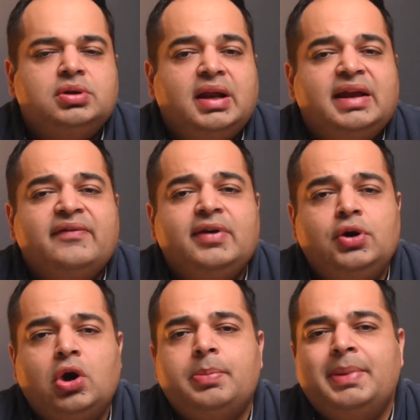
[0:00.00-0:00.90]
the line will
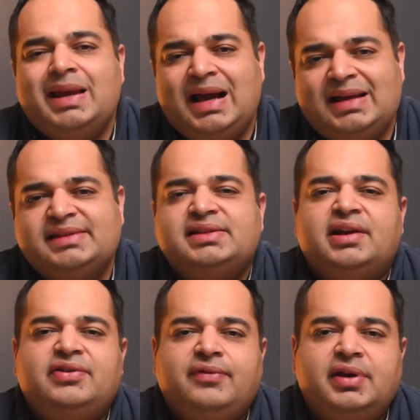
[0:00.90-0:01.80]
not be as
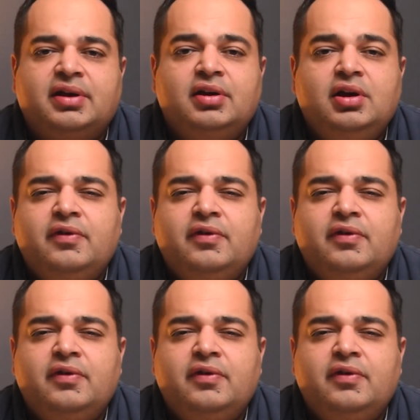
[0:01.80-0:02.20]
satisfying.